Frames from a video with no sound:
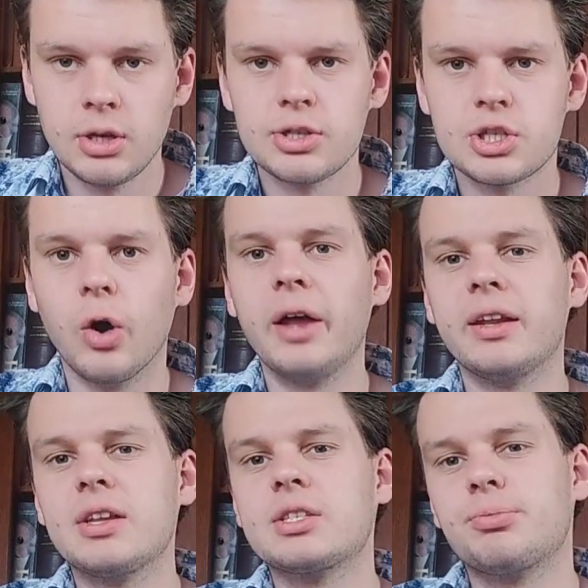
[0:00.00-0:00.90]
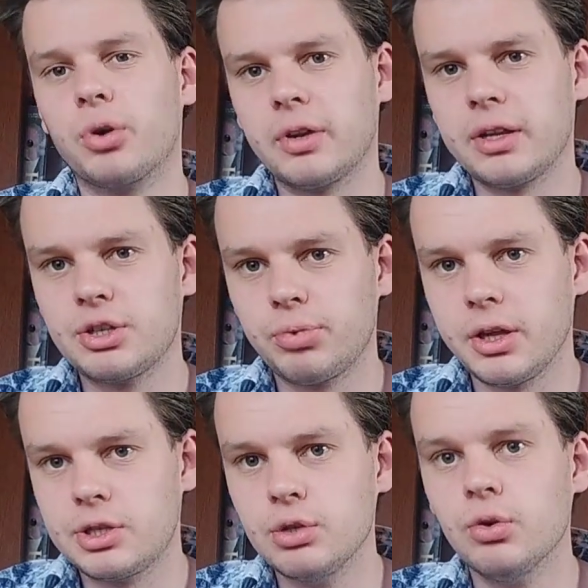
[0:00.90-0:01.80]
So, and then it's important that you
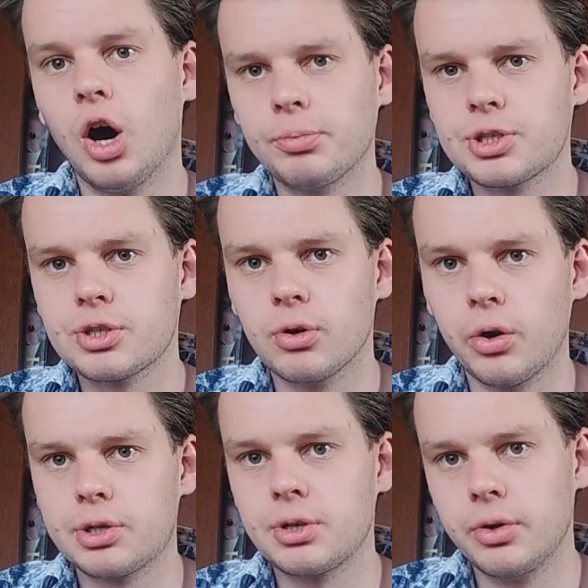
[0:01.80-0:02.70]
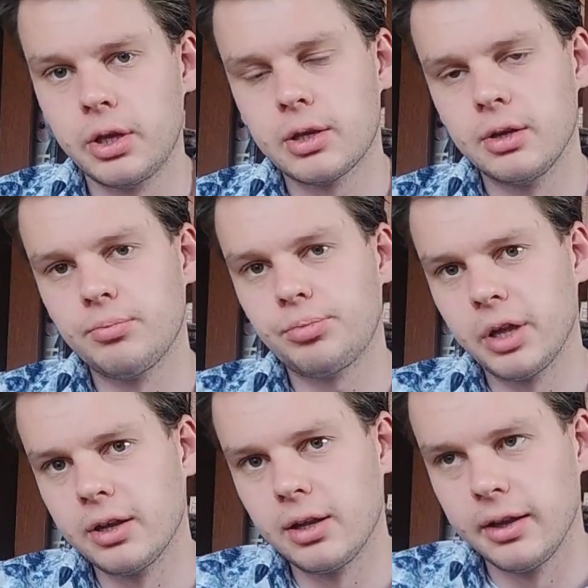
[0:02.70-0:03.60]
play 2 upstrokes so you can
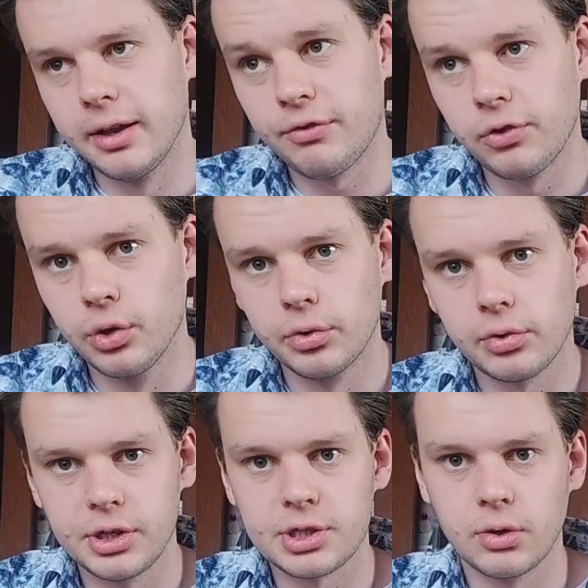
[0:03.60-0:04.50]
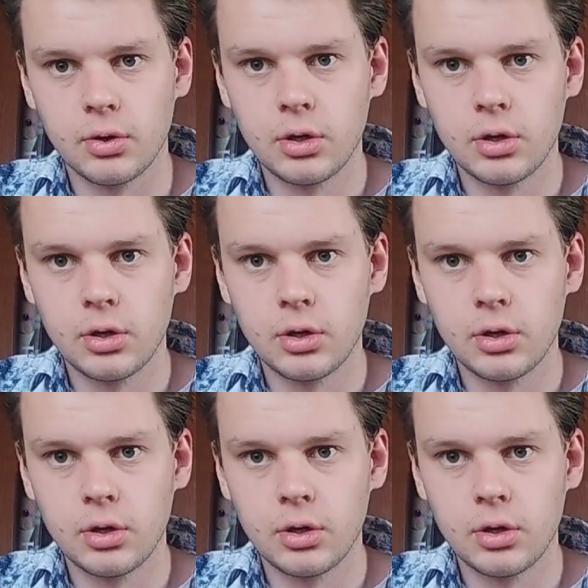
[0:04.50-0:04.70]
play the lick fluently. So.